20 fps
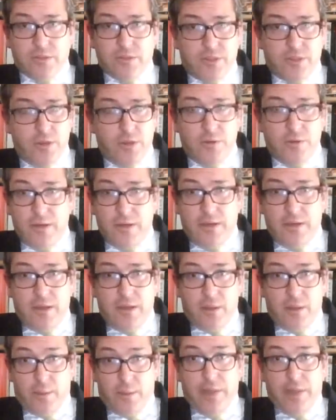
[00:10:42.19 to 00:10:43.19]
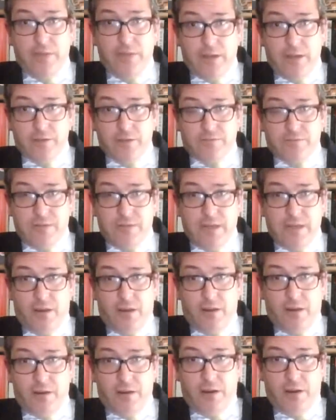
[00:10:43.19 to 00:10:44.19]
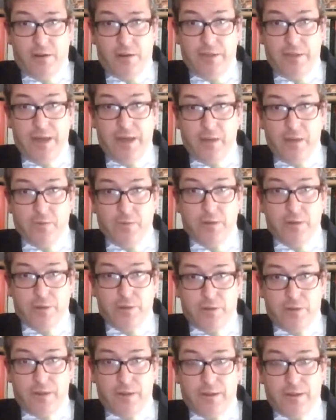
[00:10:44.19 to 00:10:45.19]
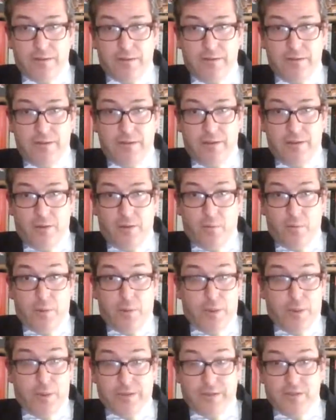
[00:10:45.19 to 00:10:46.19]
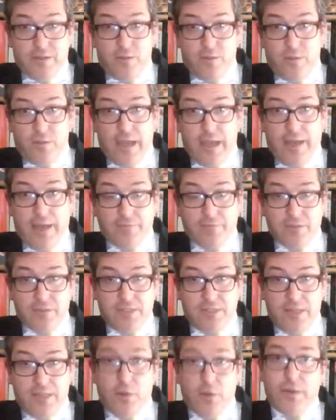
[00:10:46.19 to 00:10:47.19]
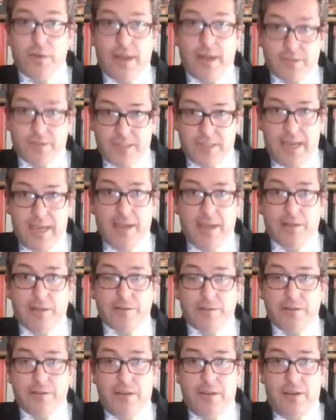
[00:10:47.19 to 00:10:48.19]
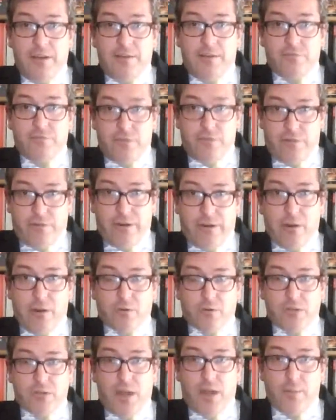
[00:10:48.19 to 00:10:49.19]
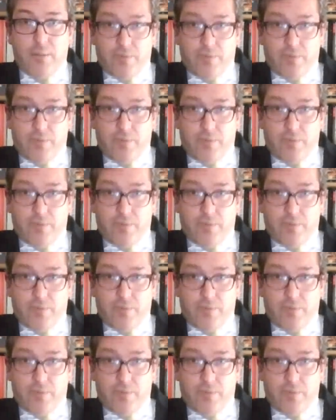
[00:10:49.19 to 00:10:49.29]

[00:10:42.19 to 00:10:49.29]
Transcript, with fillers: And so the parallels really are are there with uh, with things that we haven't seen on that scale for a very long time.